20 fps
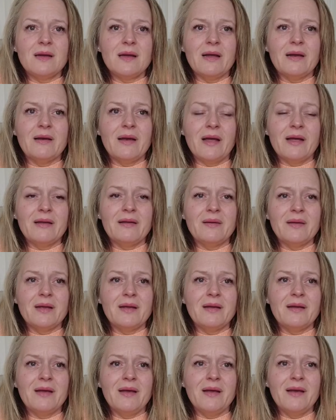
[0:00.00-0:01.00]
And I
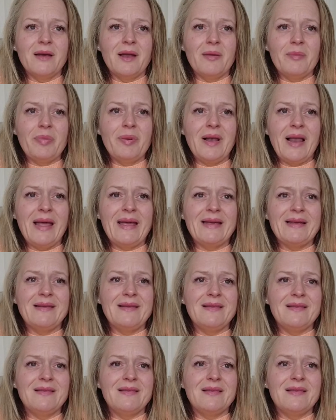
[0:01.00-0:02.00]

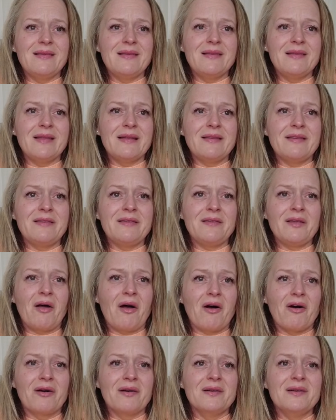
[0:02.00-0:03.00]
played this
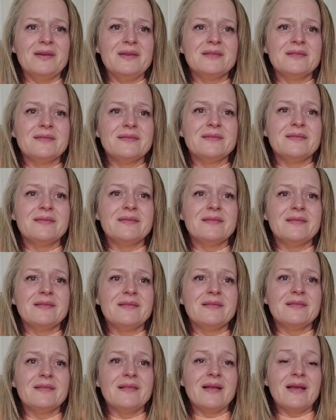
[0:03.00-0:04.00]
song,
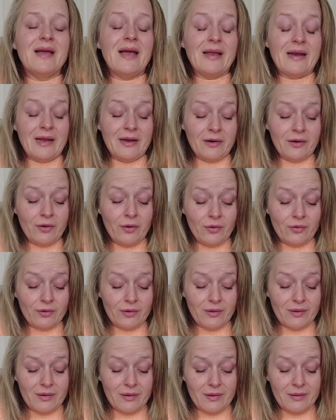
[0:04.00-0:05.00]
and I
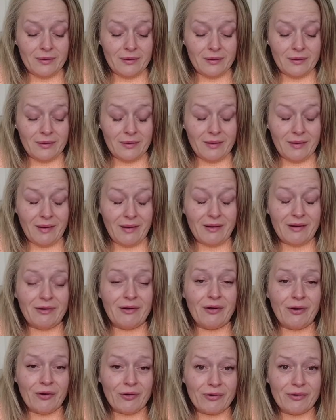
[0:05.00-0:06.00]
couldn't
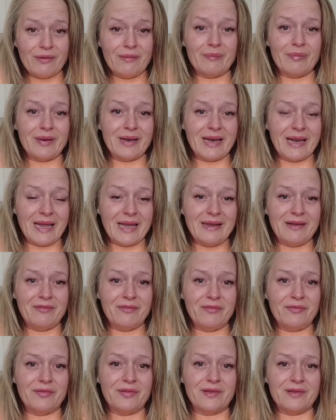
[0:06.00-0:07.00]

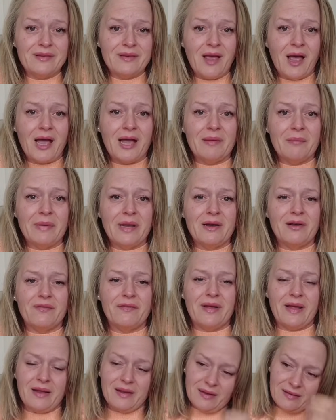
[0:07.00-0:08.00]
believe the timing
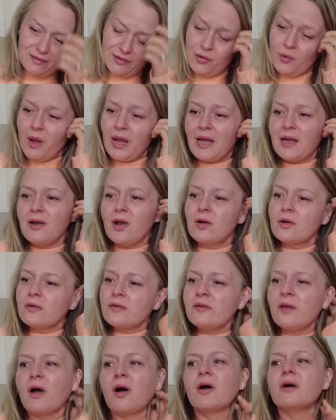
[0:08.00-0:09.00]
of it. It's quite a long
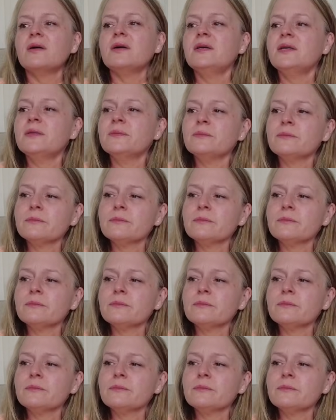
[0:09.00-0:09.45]
song,